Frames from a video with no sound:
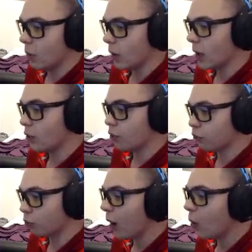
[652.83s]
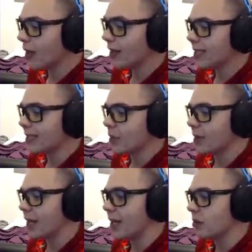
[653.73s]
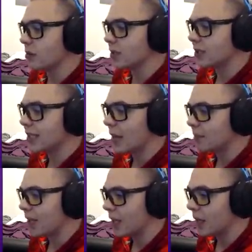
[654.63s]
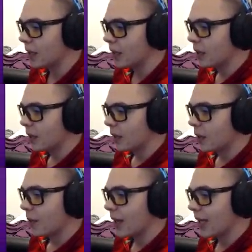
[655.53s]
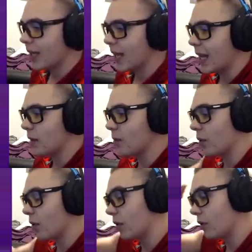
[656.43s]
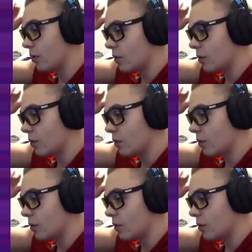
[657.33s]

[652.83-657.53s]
We're going to throw it, and that's going to be intercepted by Campbell.